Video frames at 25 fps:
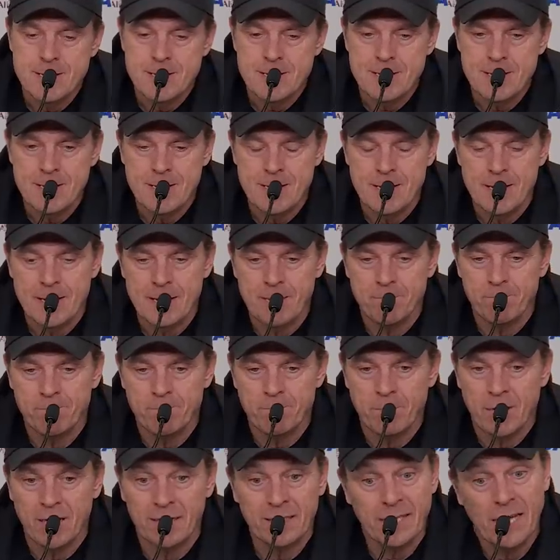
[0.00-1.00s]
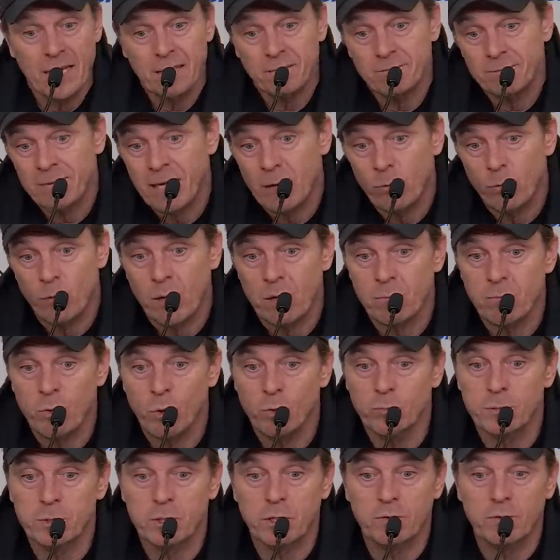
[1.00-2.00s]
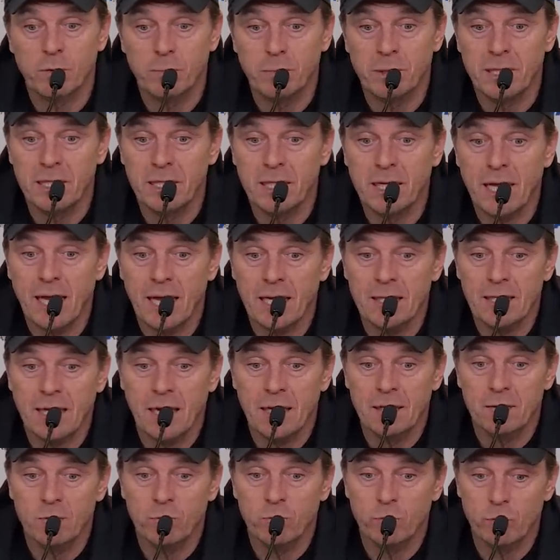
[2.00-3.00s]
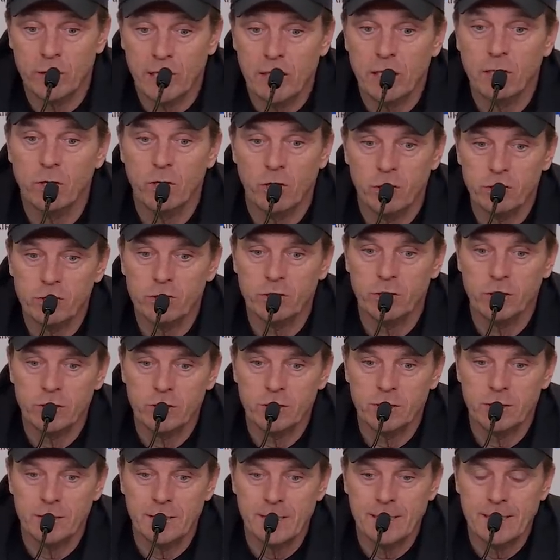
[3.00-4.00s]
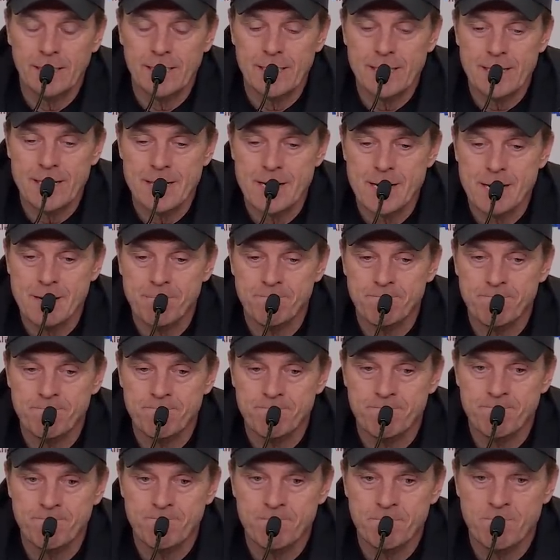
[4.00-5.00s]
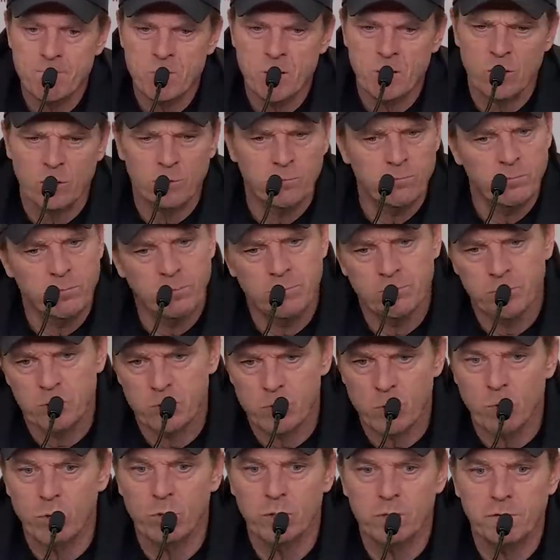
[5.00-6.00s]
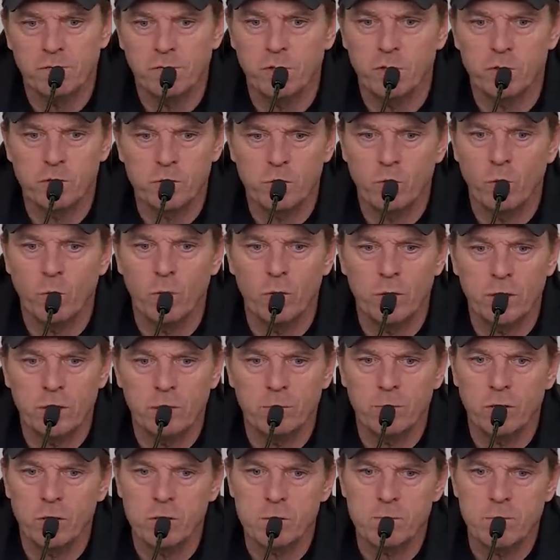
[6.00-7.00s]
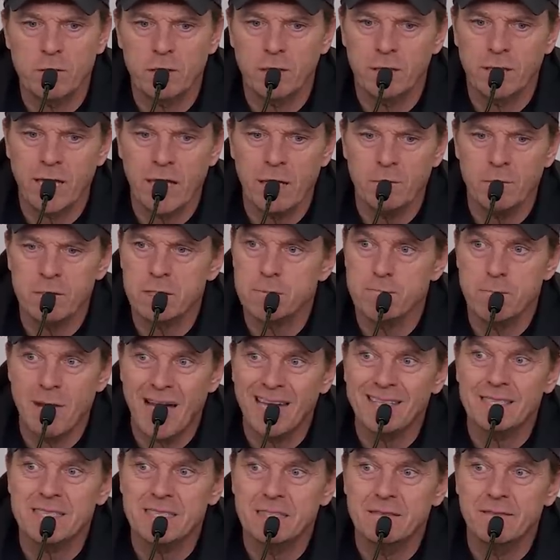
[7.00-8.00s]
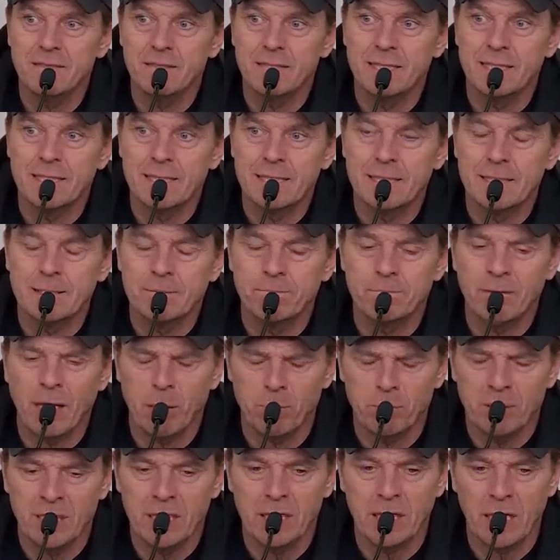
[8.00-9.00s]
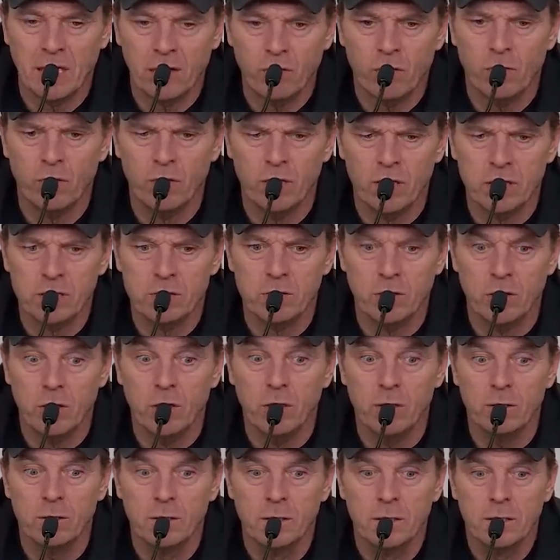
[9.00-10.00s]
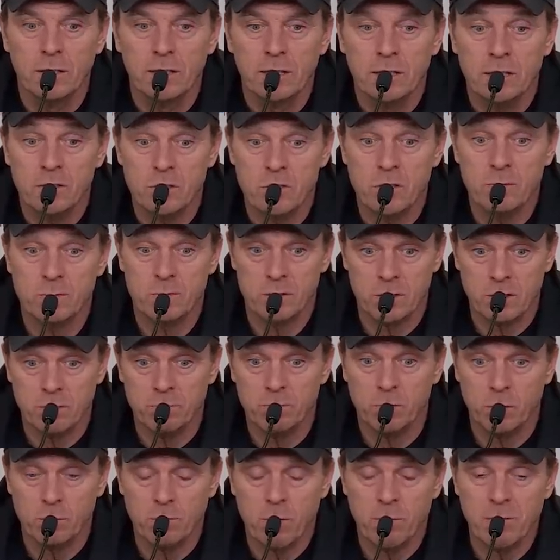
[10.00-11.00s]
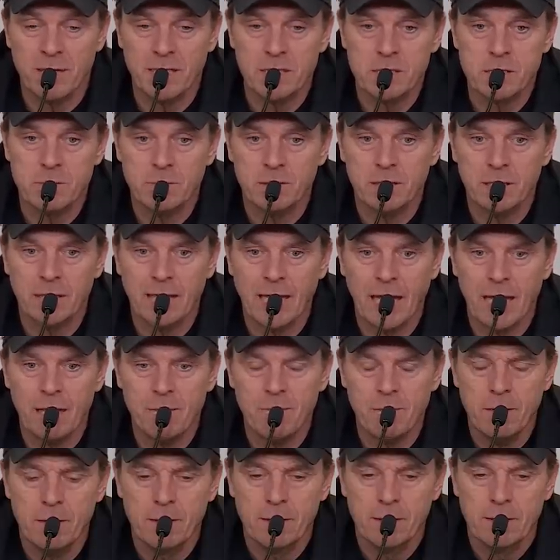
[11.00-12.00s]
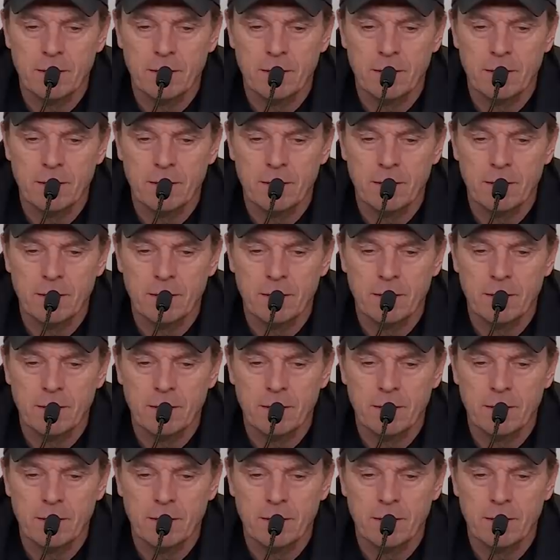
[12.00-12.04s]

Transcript: Um, and then that one moment of the PK that really cost us. Um, you know, scoring the first goal in a bronze medal game is massive. Um, that PK hurt us a lot in terms of the, the momentum in the game.